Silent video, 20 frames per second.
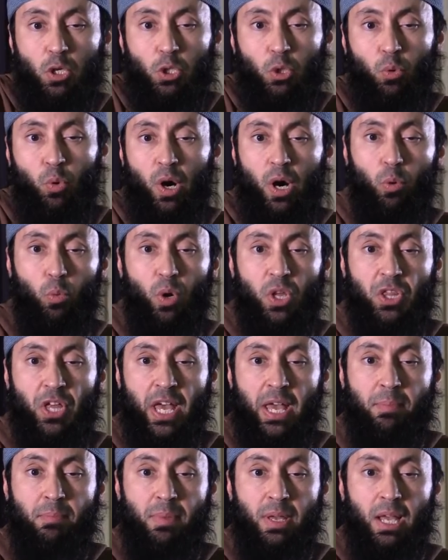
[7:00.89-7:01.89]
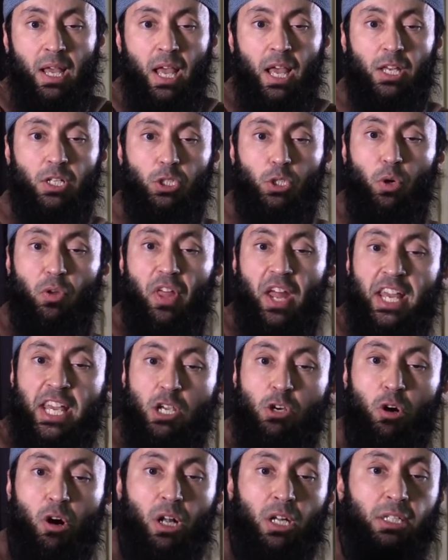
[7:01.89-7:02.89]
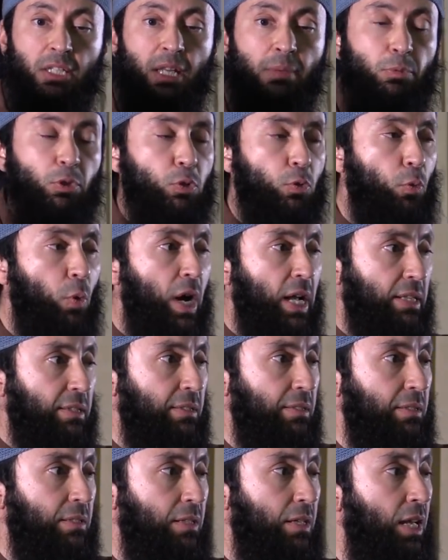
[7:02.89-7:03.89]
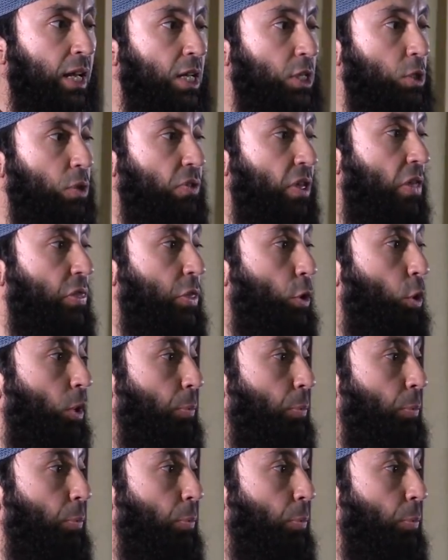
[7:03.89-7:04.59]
those who are with him, so that he calls them to what? so that